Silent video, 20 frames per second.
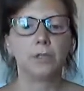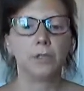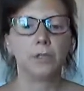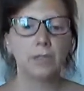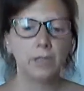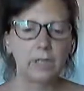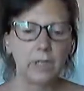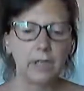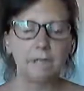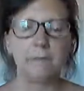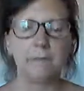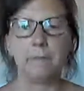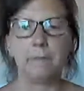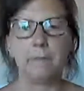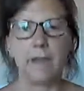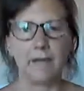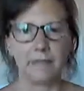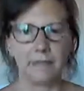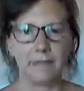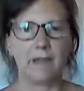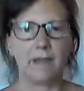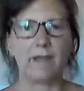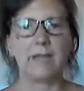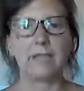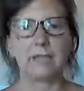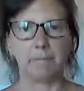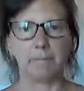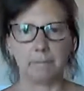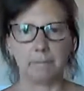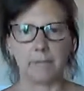to keep the bad
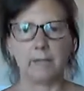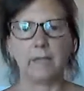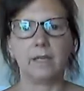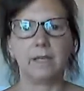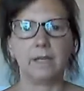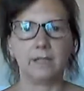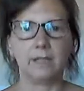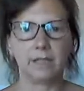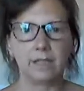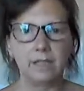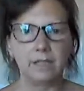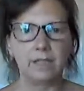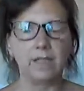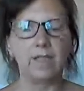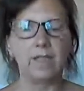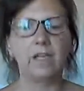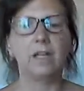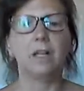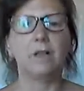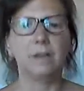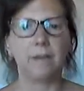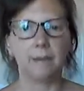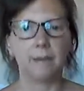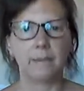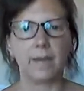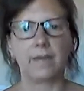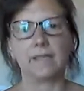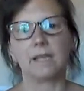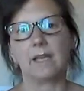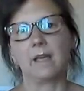guys at bay, to kill the
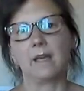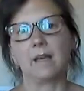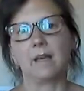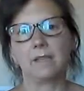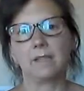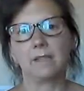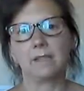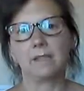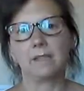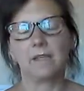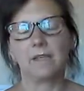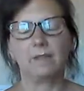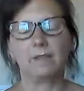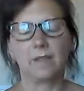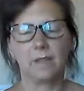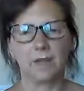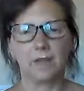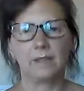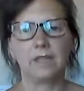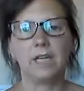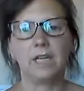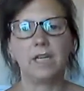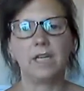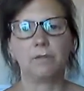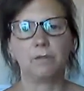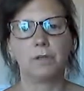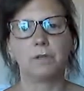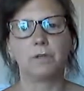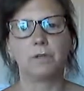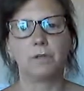bad guys. And if the candida
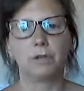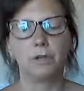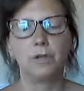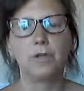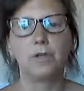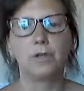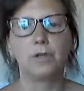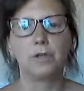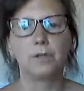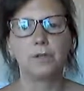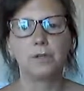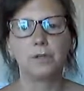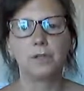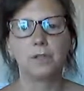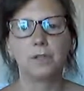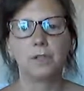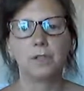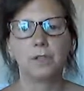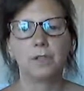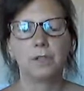overgrows,